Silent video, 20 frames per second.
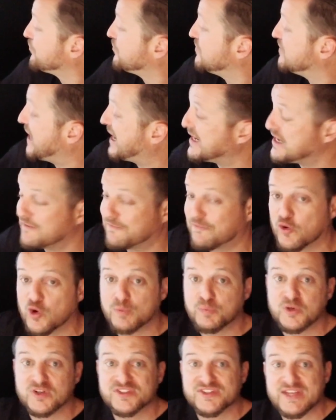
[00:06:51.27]

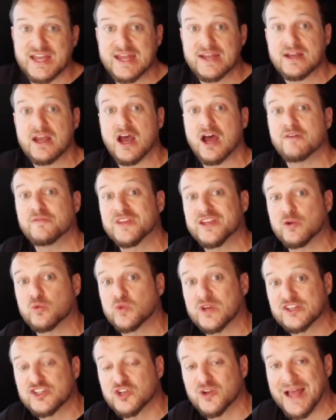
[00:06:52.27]
94% of the
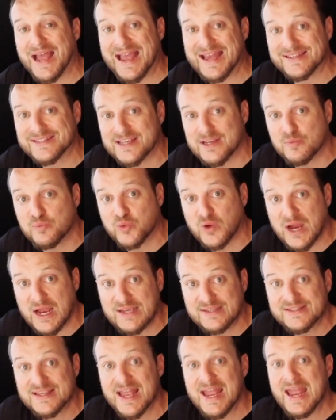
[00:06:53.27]
original asking
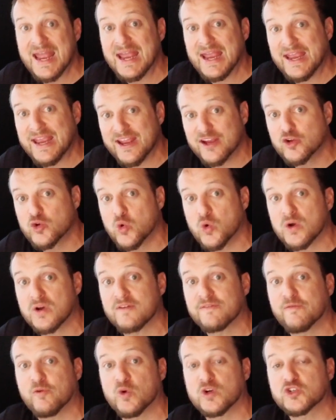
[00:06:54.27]
price in
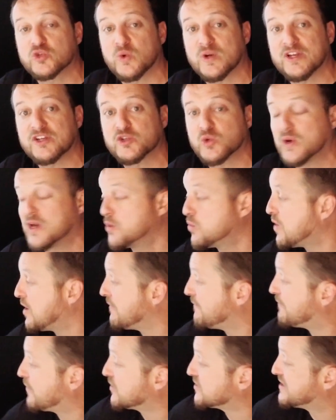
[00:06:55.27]
Q4
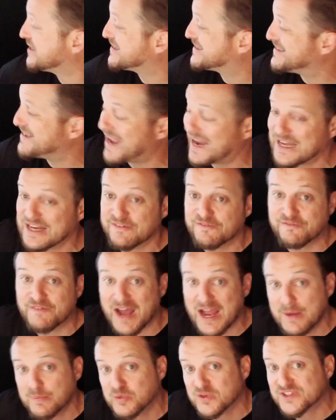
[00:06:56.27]
2021 versus
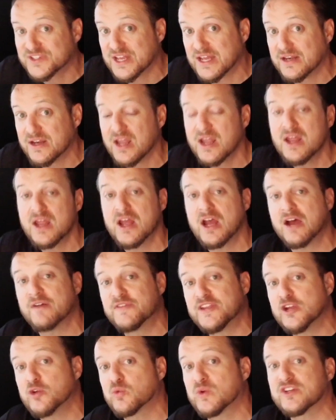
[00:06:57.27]
95% of
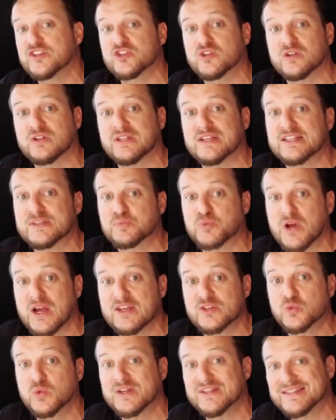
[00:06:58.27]
the original list
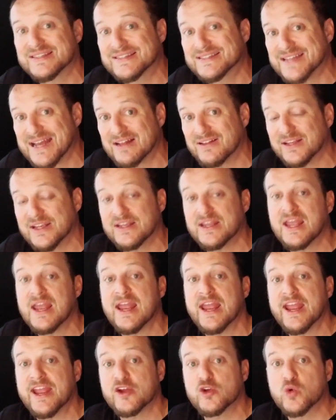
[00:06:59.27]
price when selling
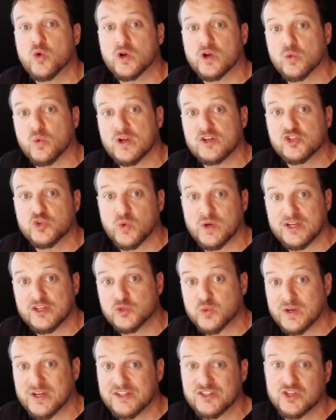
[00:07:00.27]
in Q1
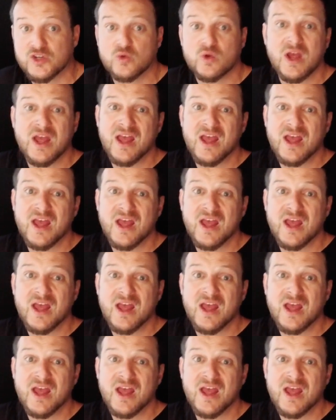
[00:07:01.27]
2022.